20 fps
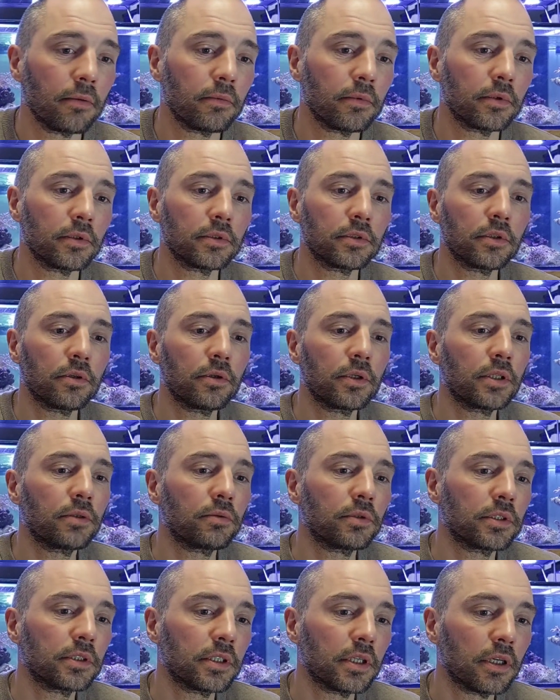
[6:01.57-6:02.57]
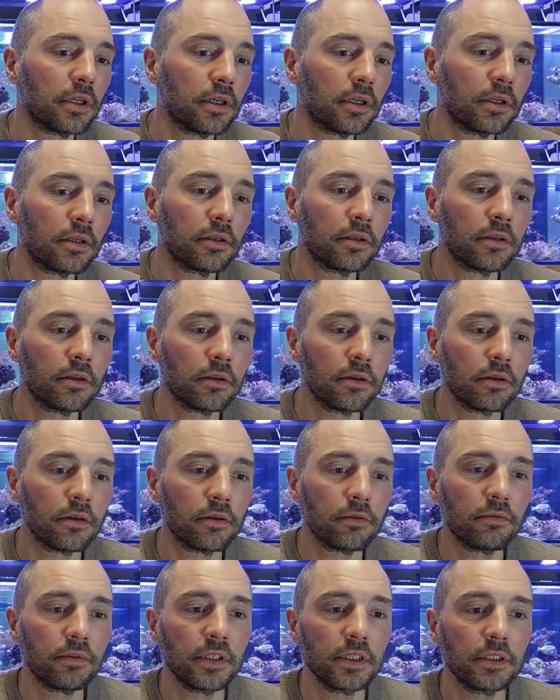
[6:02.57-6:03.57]
so it was a
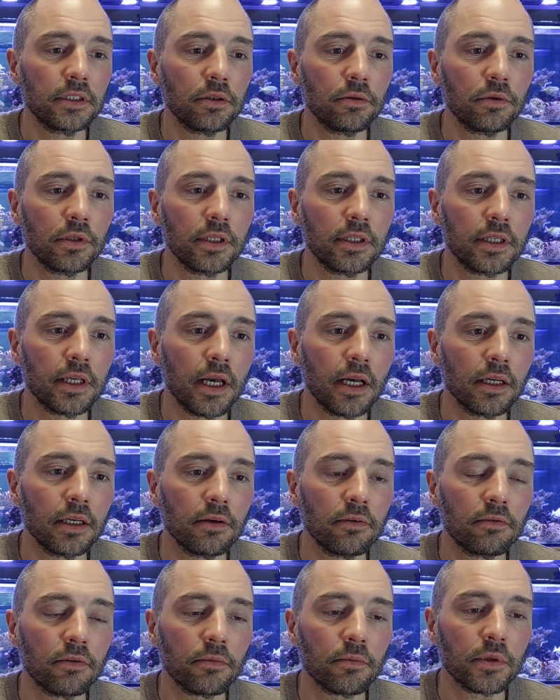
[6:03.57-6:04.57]
fish only tank from the